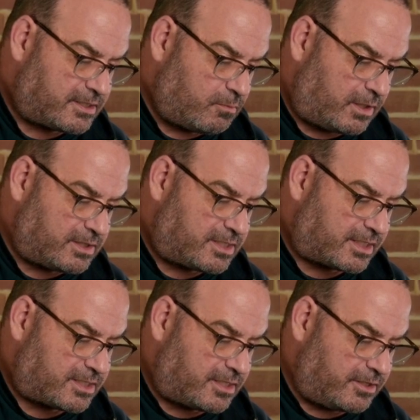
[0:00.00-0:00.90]

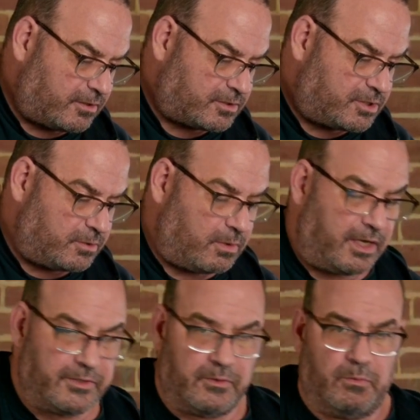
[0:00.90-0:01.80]
160 or
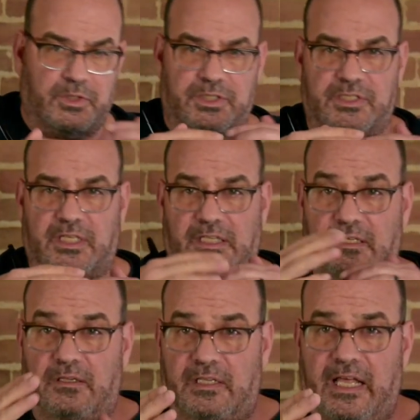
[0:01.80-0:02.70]
200, which is a
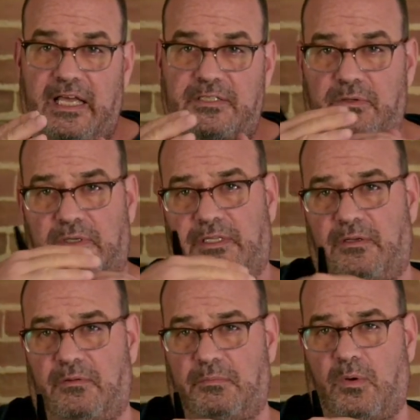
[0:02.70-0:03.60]
little less or a
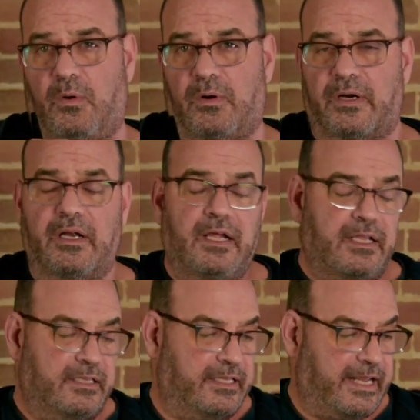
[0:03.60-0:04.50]
little more
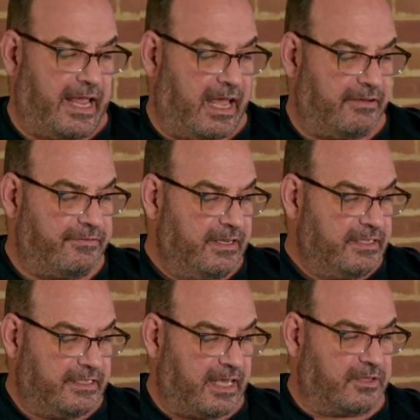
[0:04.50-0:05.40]
than half.
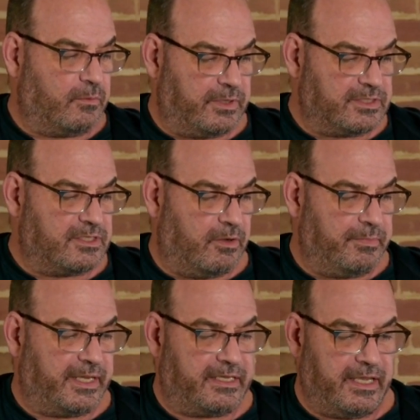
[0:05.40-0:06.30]
The other ones don't
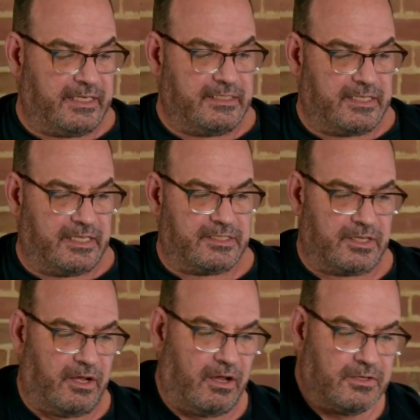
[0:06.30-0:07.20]
make any sense at
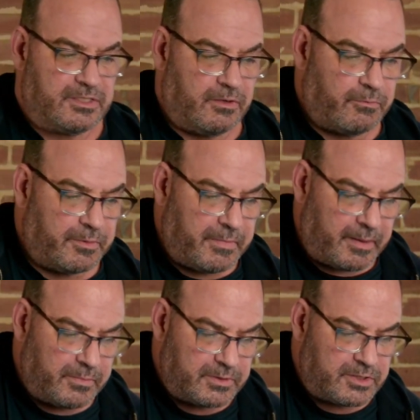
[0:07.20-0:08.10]
all. So
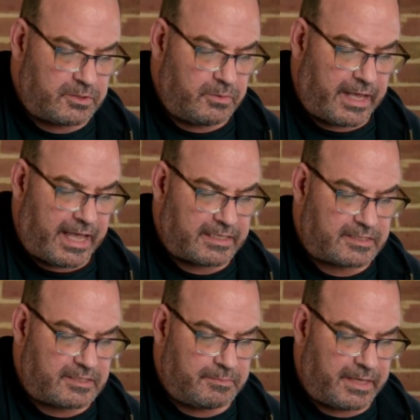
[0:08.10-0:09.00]
remember to
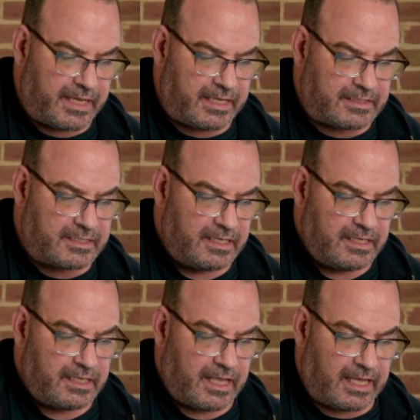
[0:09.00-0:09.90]
estimate
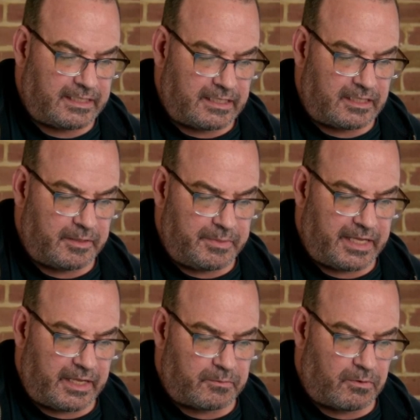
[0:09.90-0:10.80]
and
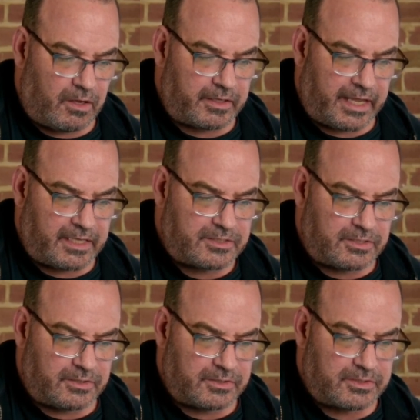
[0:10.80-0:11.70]
eliminate wrong
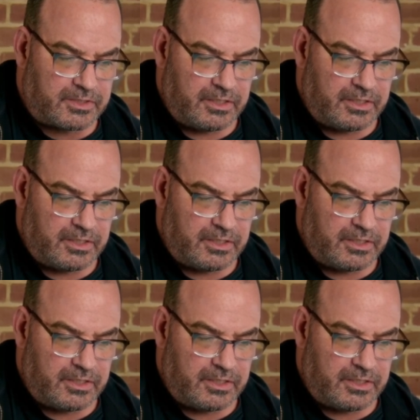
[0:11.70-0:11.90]
answers.